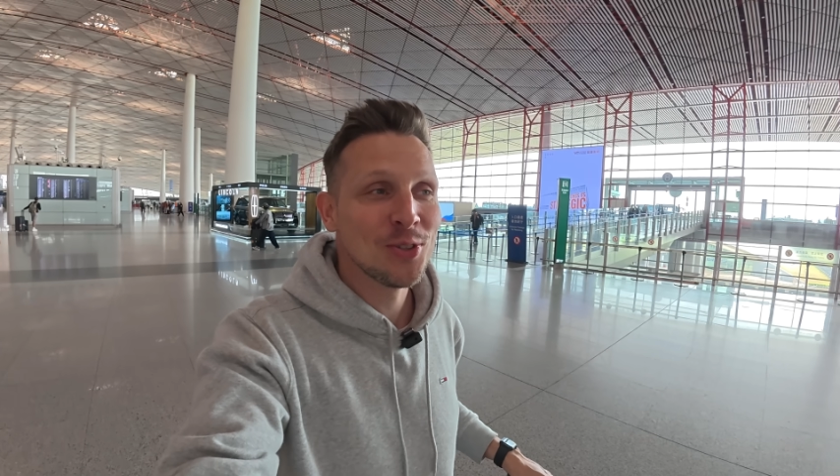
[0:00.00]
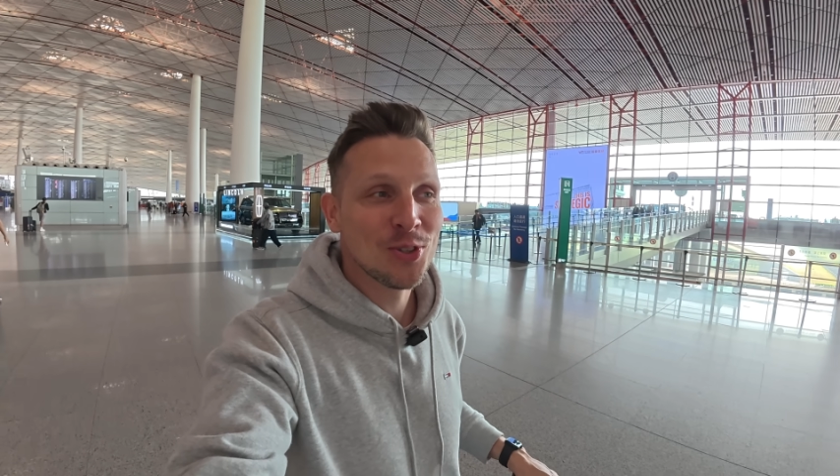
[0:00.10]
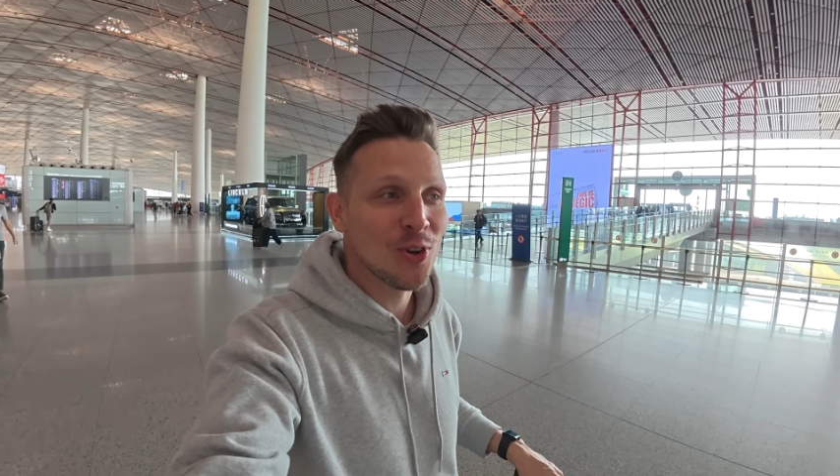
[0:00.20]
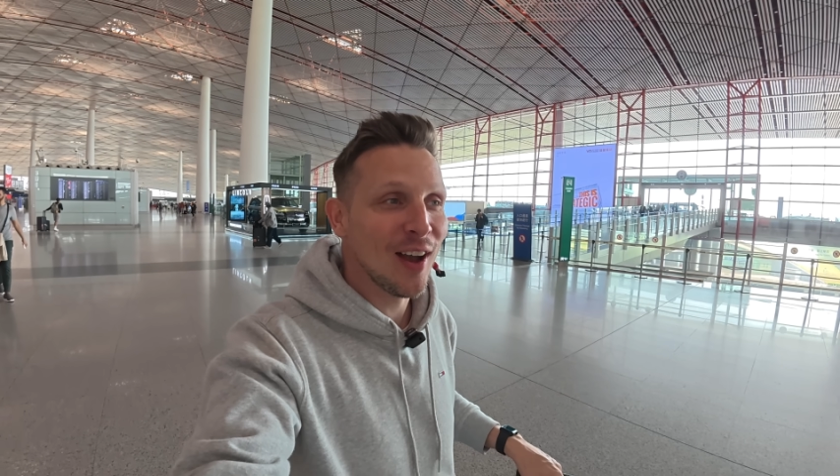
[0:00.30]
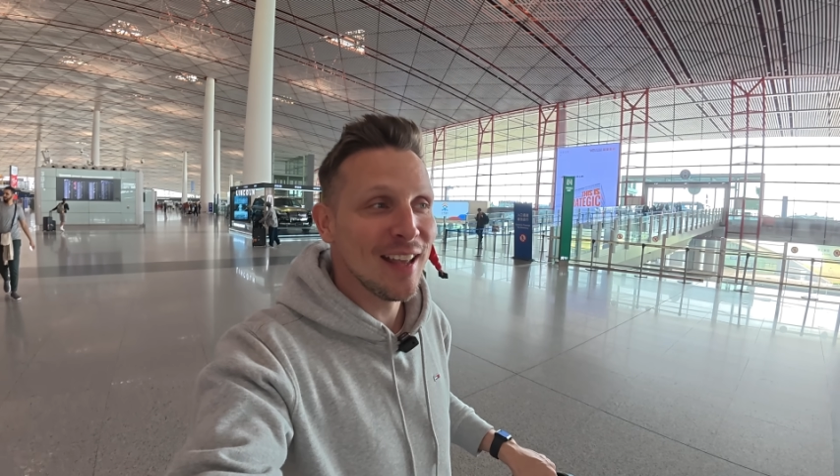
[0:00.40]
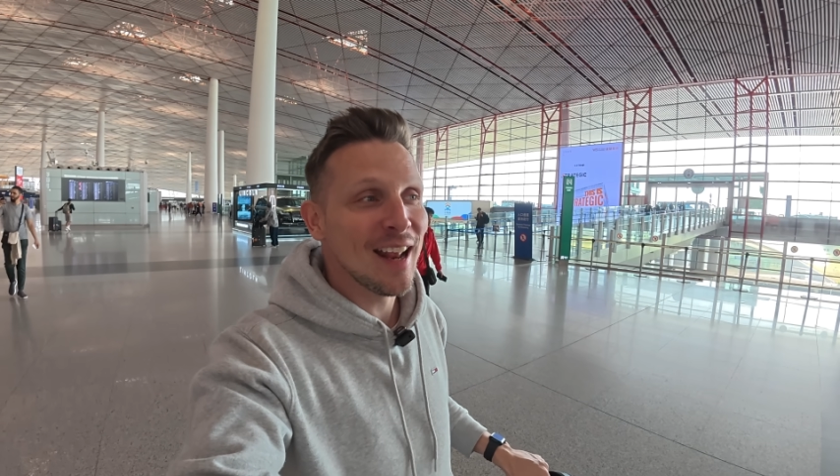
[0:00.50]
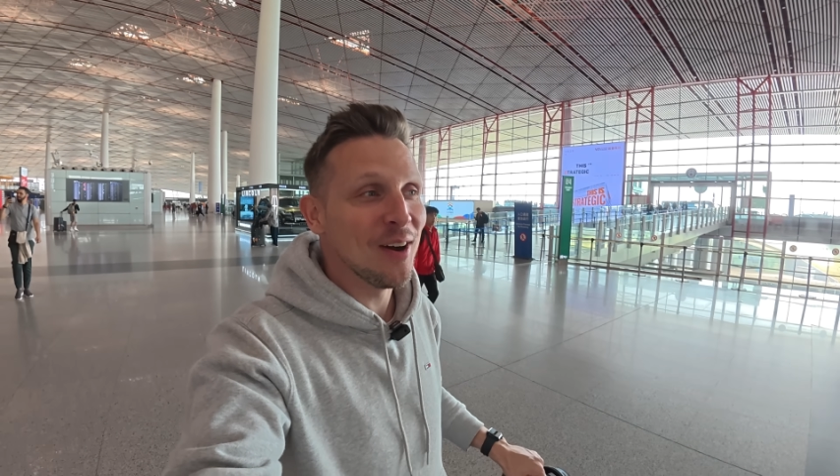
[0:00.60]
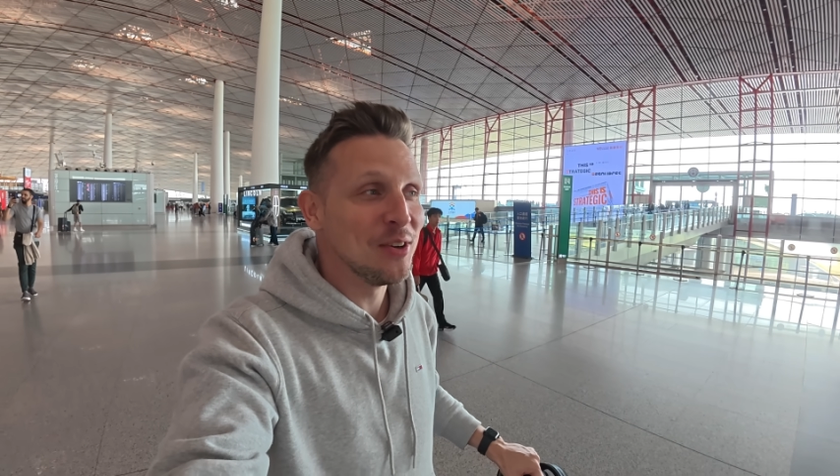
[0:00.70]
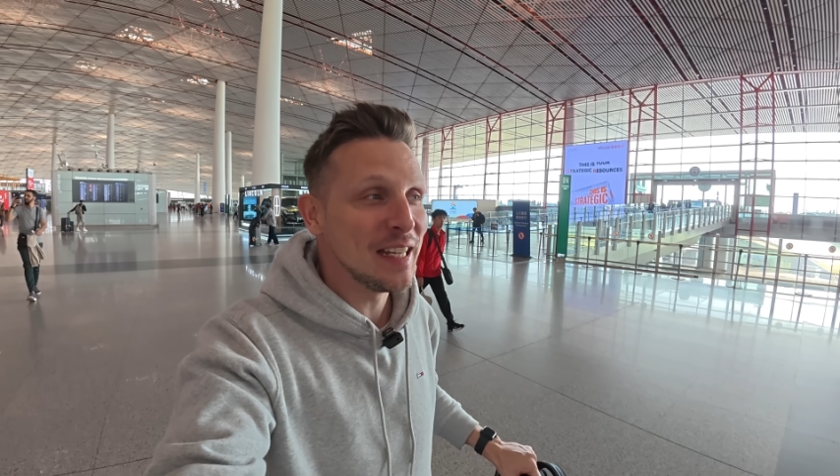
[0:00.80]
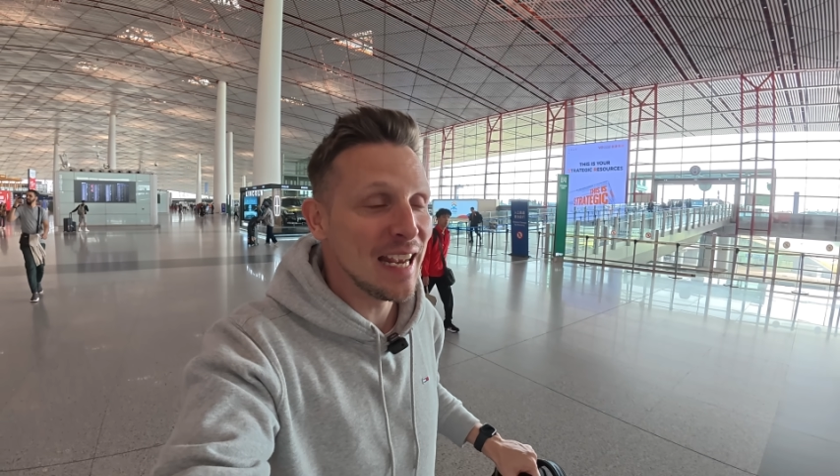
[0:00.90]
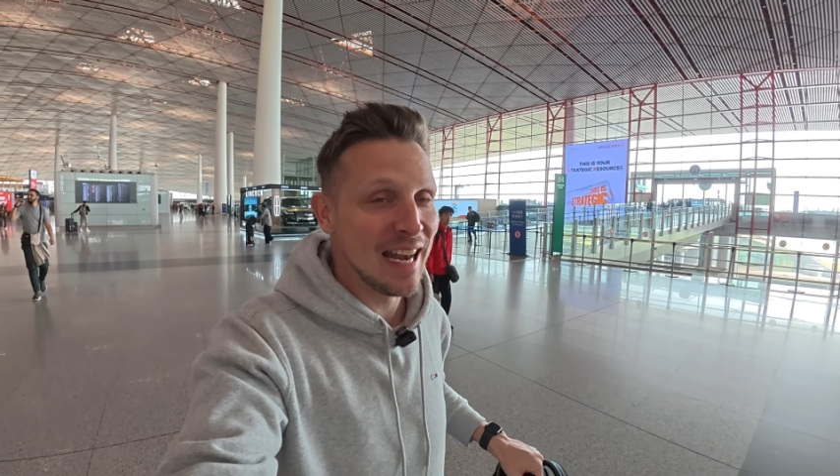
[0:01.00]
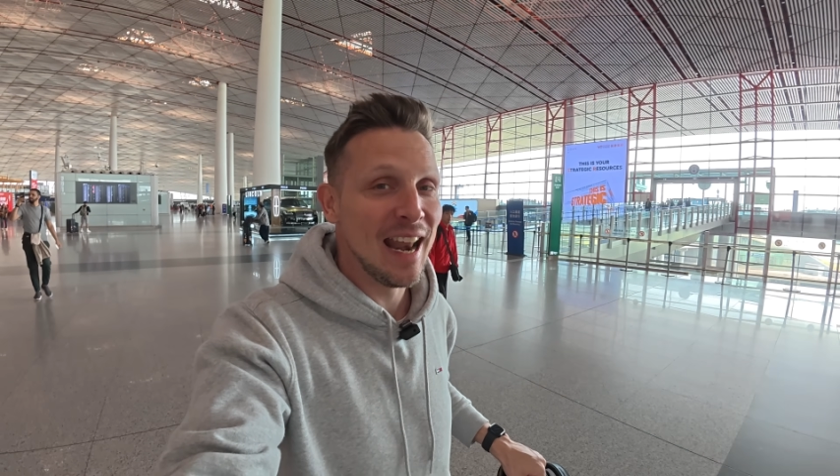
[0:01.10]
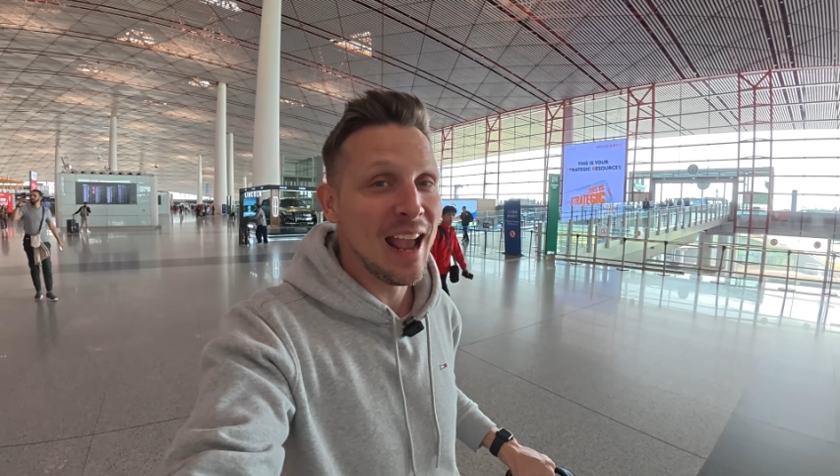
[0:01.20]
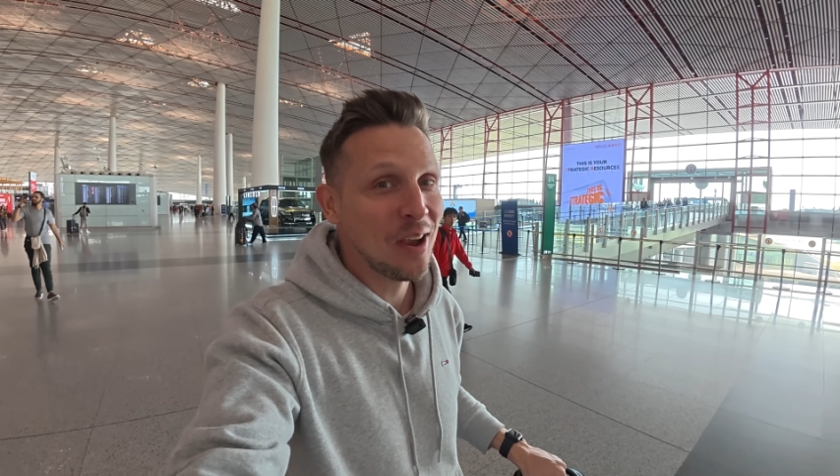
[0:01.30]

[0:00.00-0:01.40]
to try it out in